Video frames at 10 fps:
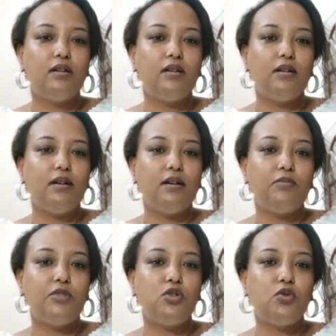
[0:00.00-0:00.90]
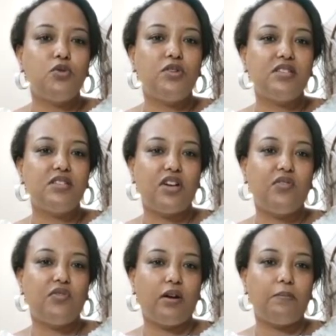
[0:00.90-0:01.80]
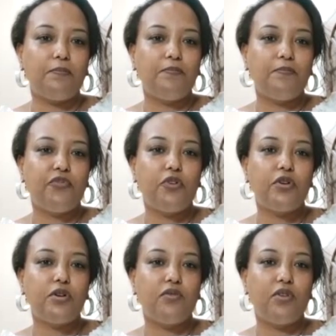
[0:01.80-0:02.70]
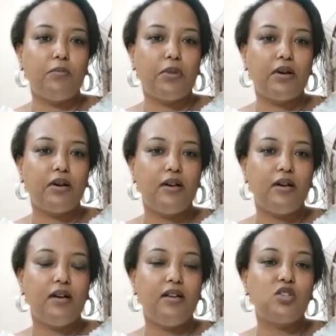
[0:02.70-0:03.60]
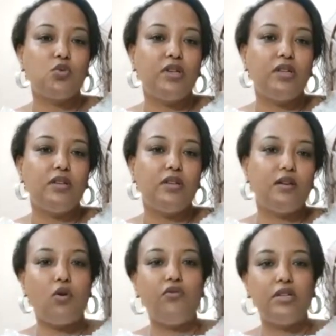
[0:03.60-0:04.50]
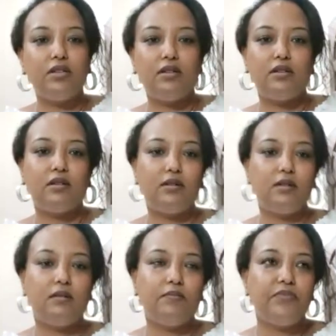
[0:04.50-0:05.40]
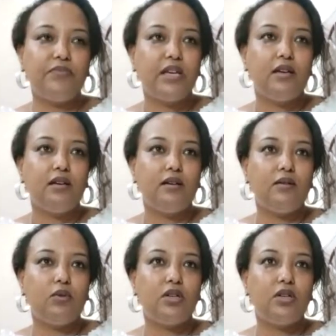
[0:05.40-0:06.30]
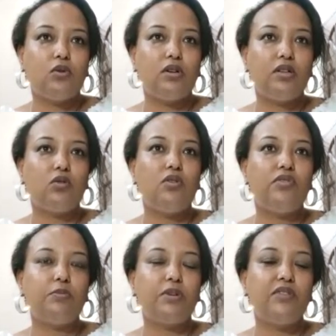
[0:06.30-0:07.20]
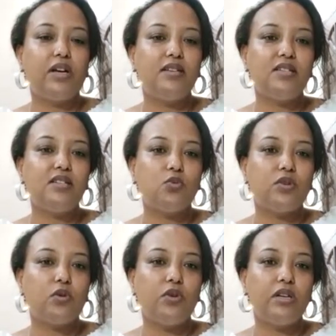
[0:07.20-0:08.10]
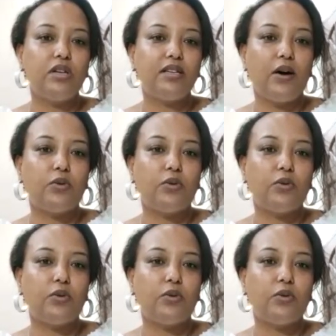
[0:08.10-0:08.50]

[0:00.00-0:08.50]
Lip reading: to do this trade fair for November. And that's when the COVID, the COVID prevalences were going down.